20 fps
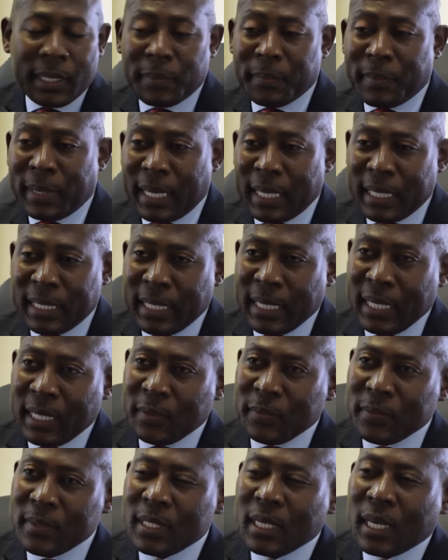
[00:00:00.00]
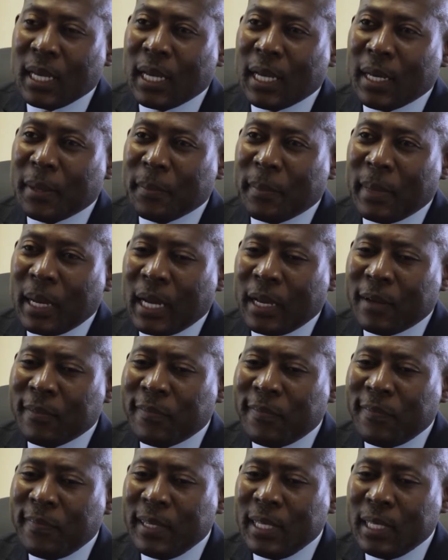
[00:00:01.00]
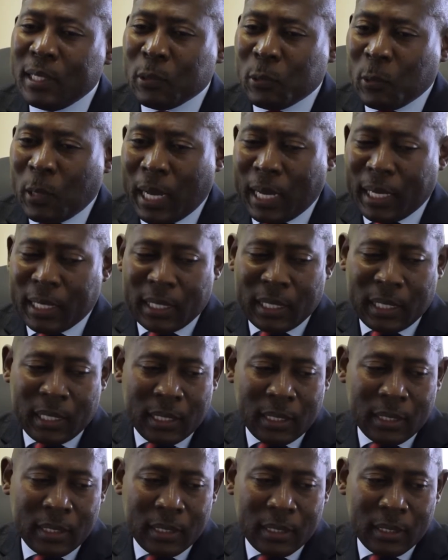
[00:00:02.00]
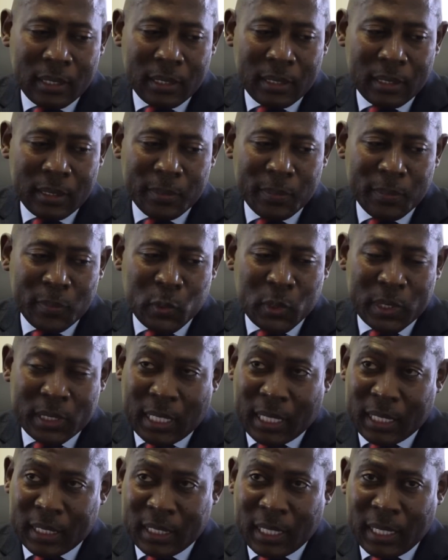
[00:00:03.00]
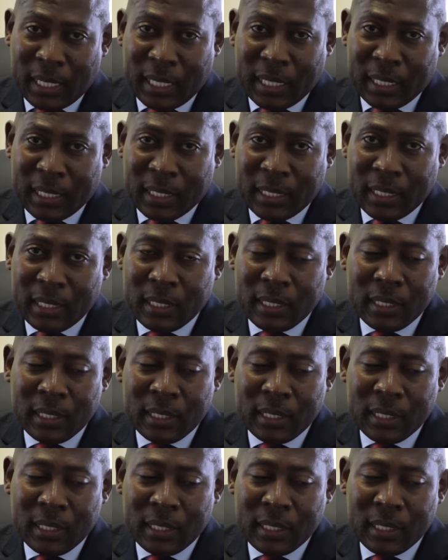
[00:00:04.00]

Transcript: My names are Mafirwane Motanyane.